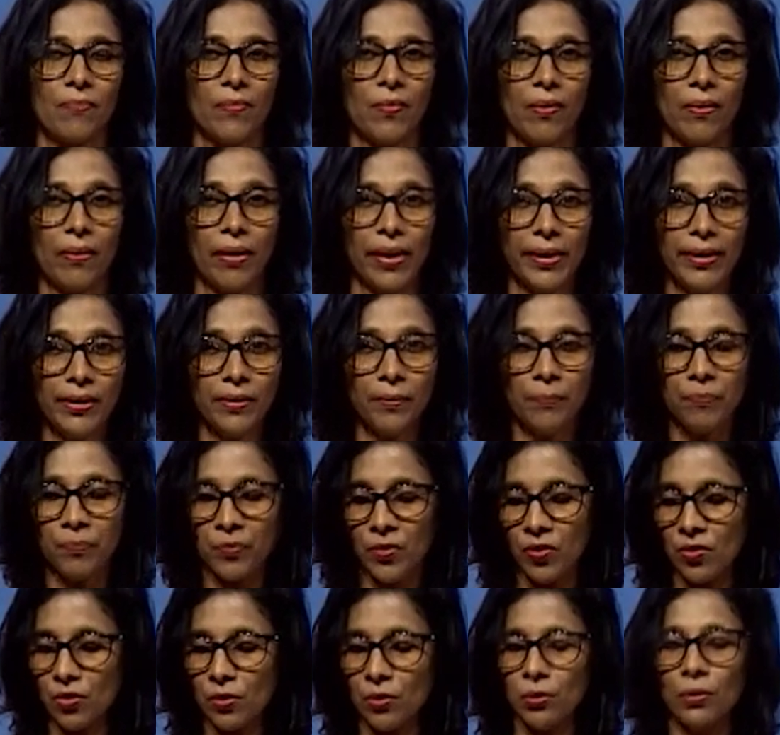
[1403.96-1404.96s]
right?
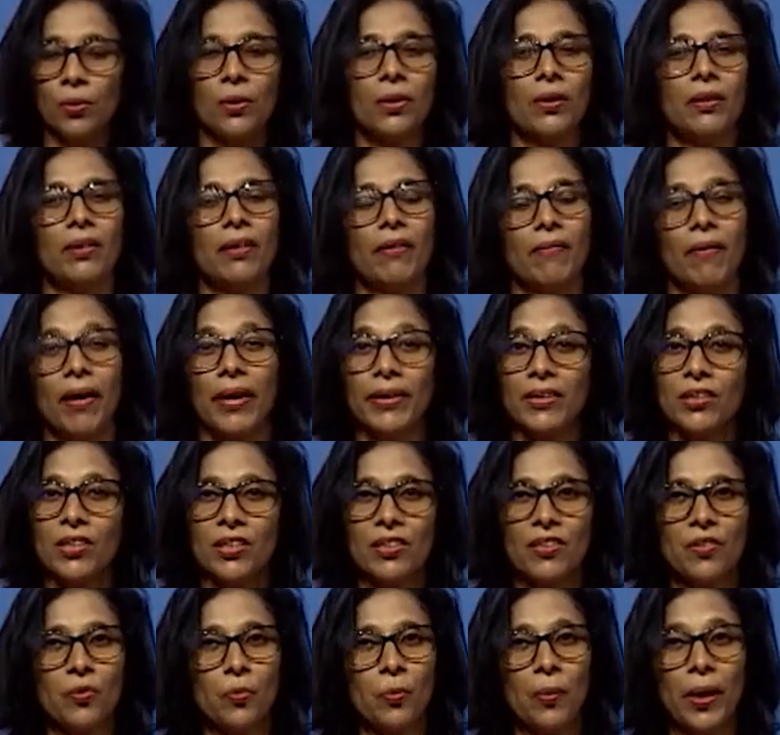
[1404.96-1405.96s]
So the writer
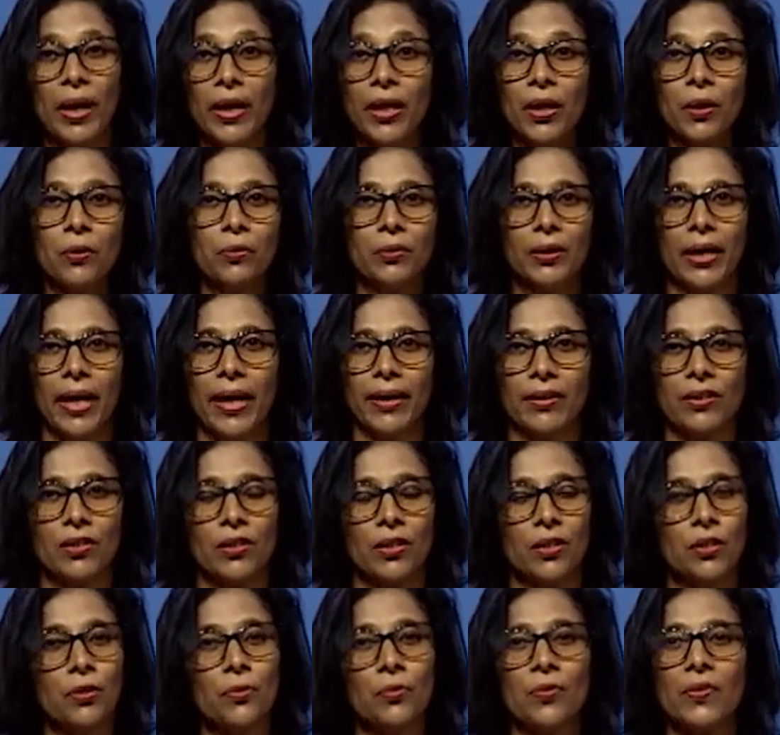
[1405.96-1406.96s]
is very good at
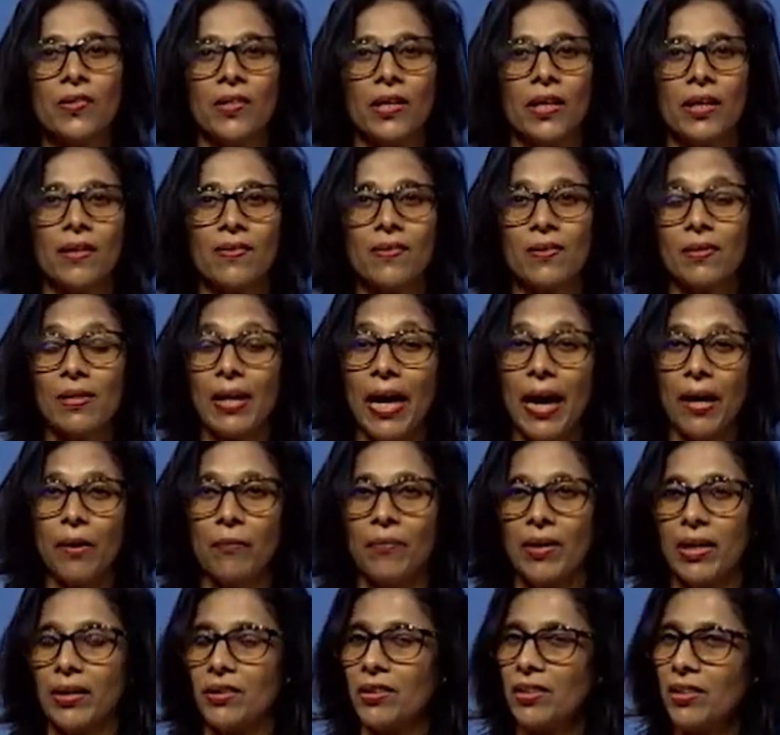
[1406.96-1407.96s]
using his
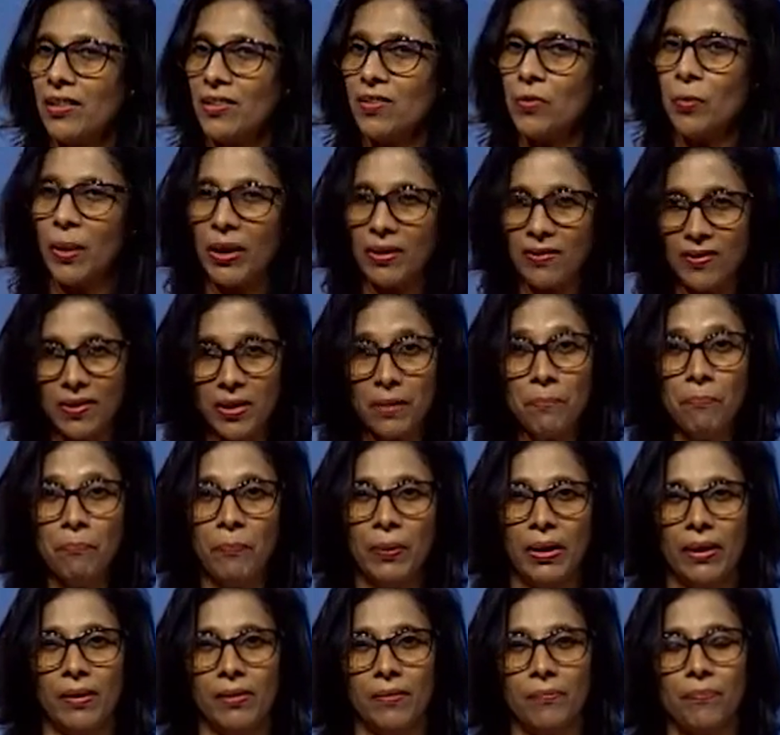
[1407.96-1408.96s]
language. It is very
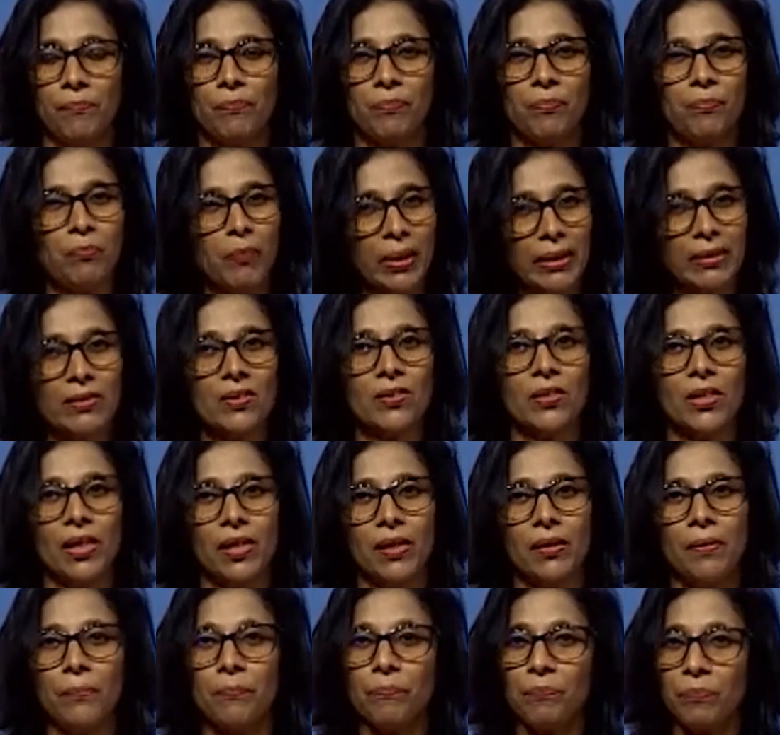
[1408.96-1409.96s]
simple, but still
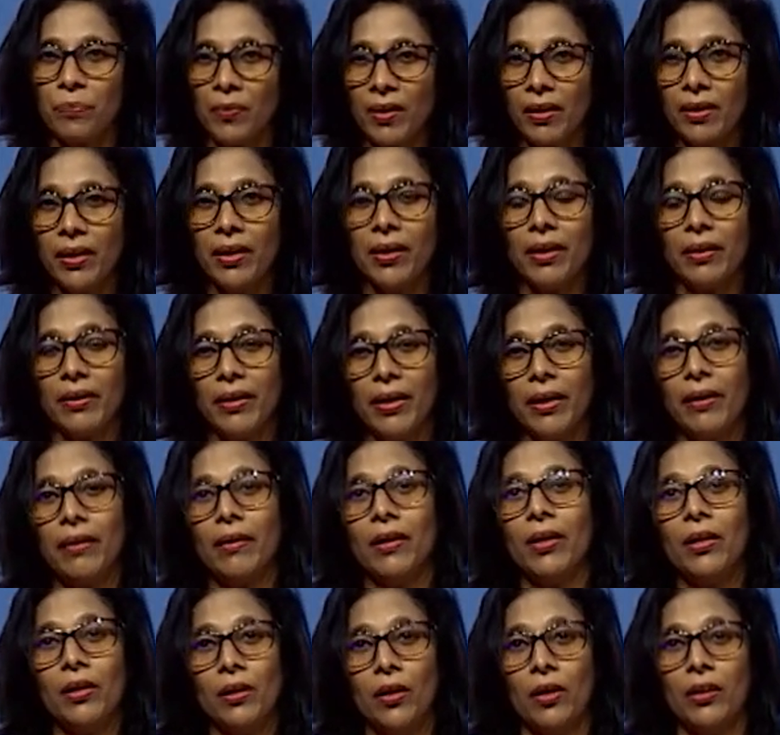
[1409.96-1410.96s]
there
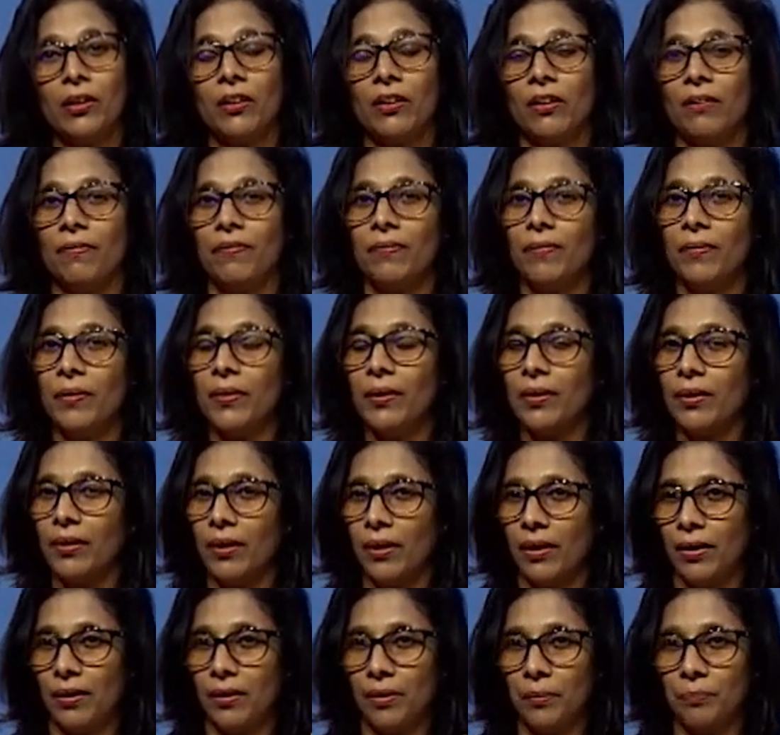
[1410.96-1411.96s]
are a lot
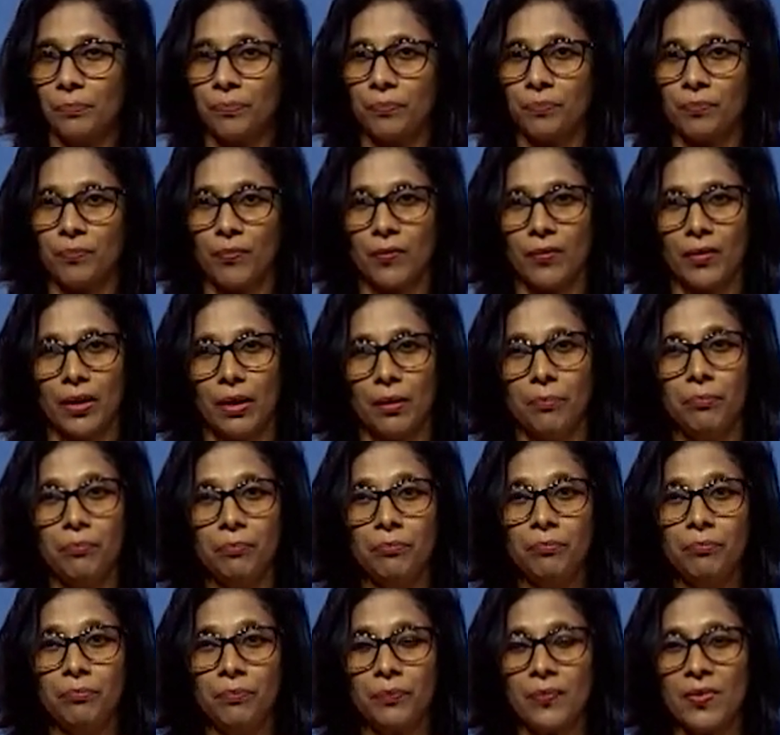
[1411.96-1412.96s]
of
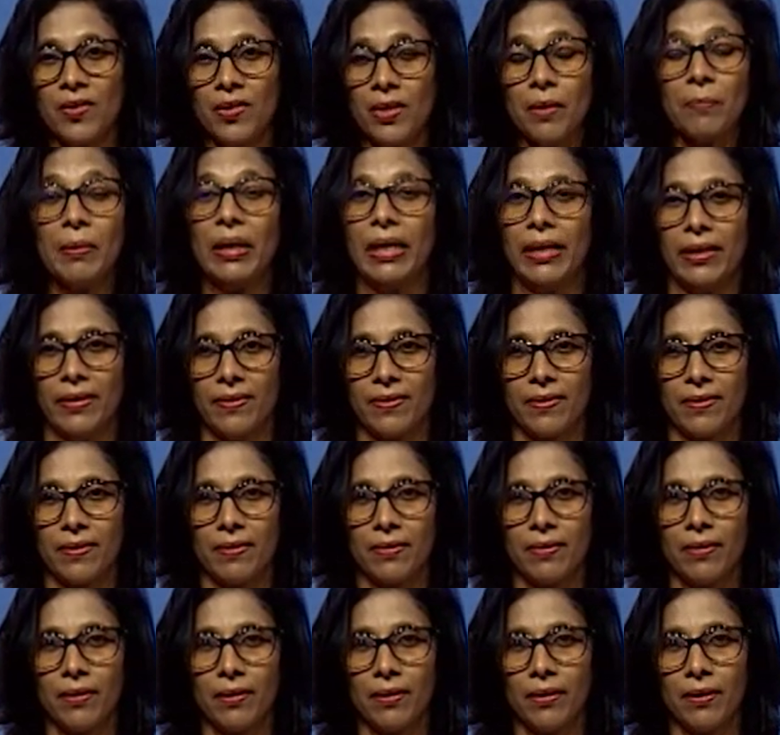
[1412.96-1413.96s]
similes.
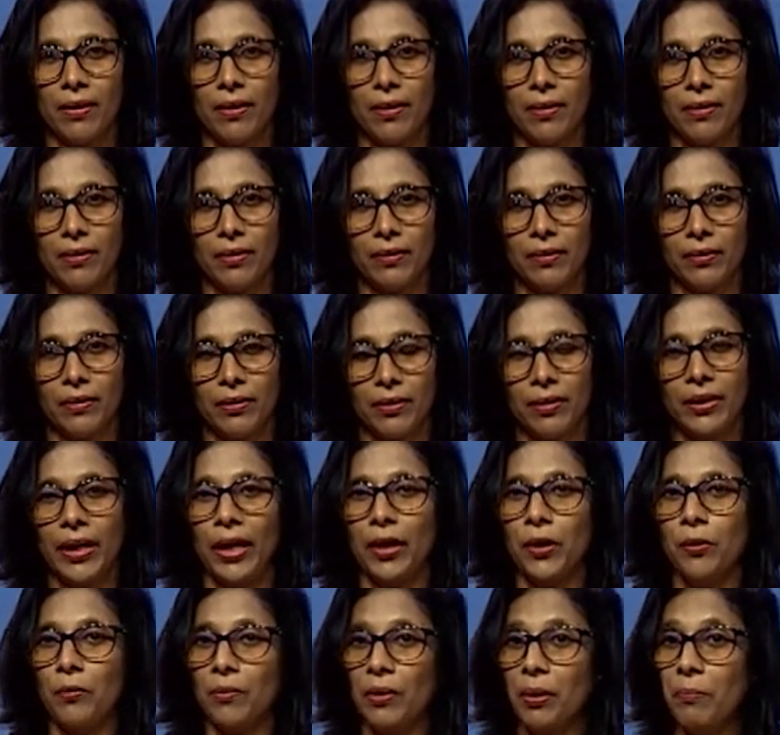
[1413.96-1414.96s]
Can
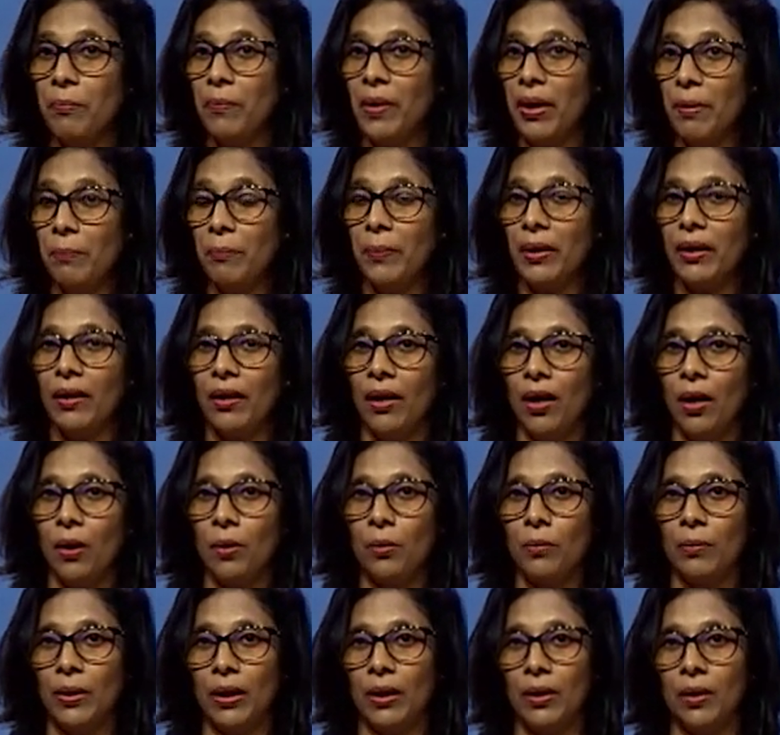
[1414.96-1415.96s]
you remember
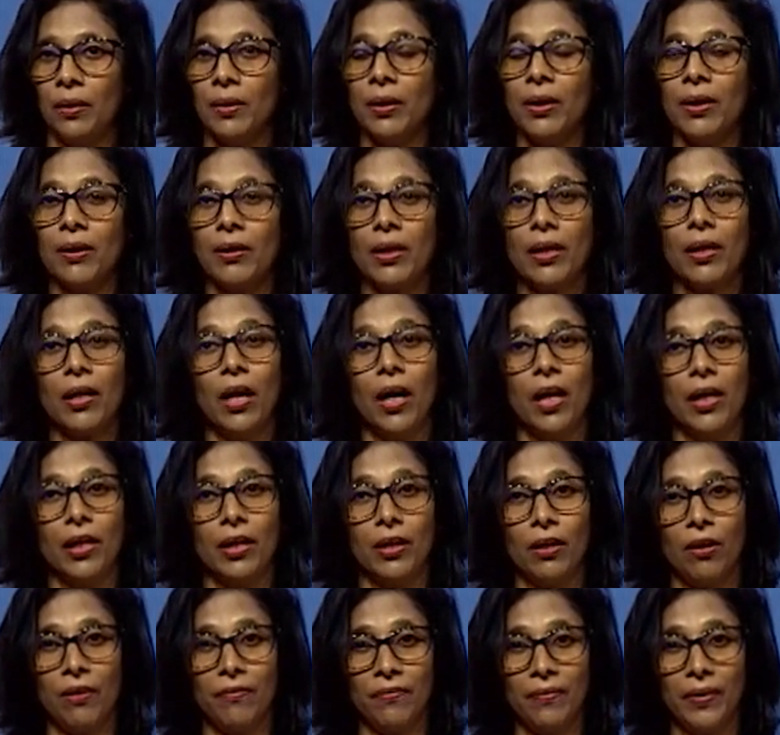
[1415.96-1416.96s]
how the color
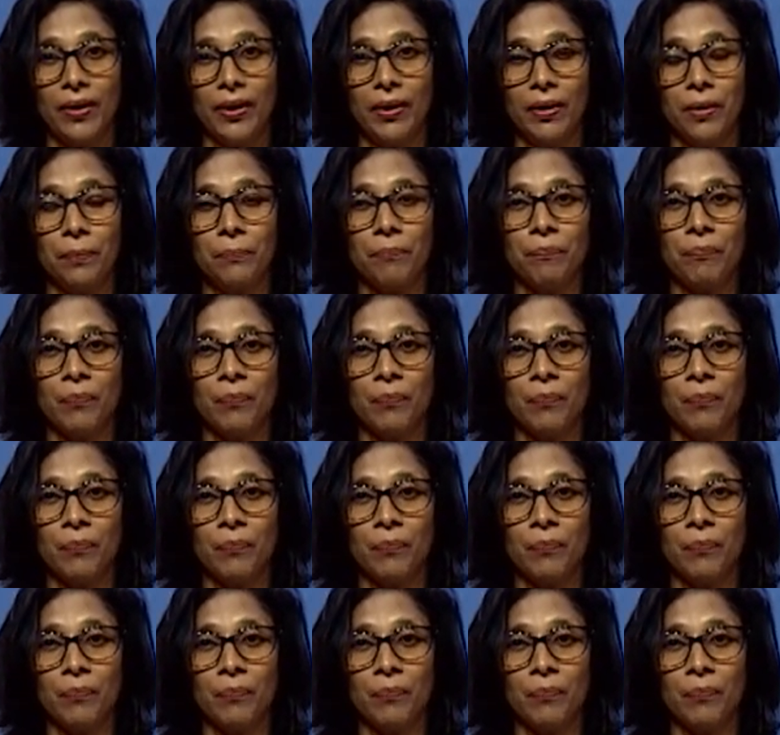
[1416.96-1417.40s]
of the